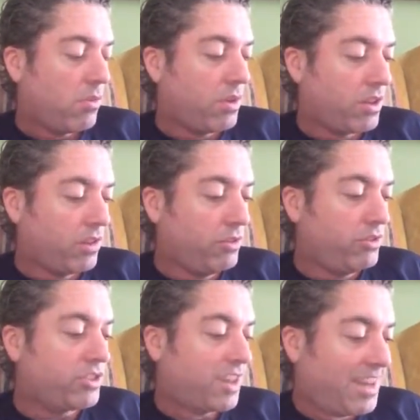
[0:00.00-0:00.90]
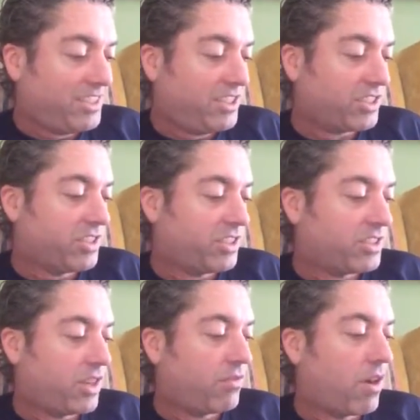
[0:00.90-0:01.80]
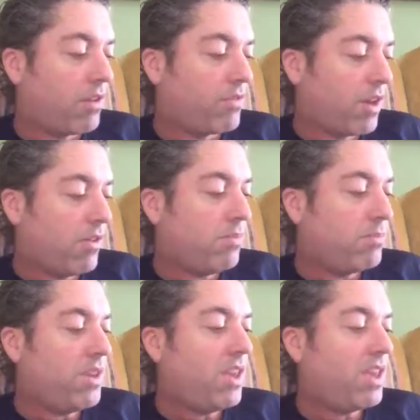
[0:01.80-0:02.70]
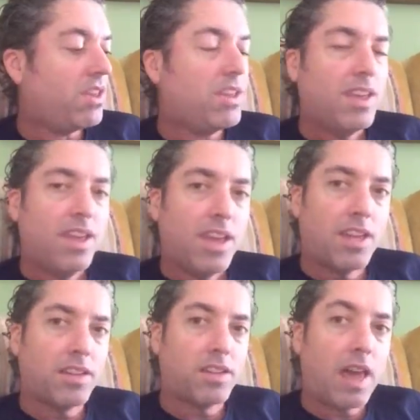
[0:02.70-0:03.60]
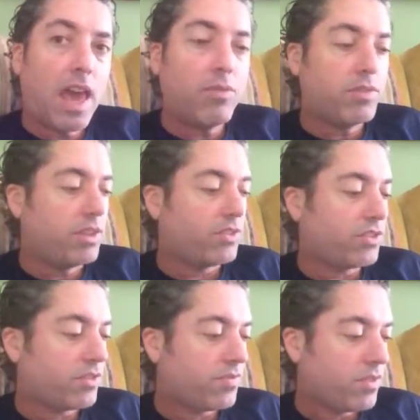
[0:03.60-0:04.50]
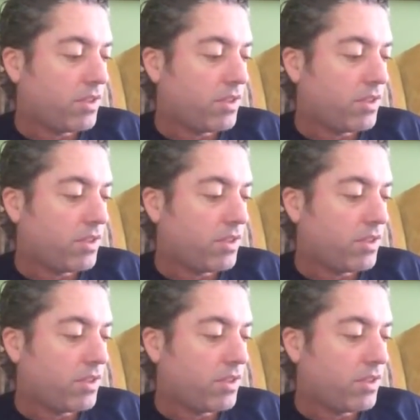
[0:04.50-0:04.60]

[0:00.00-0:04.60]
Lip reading: We can lose consciousness of our very being and aliveness.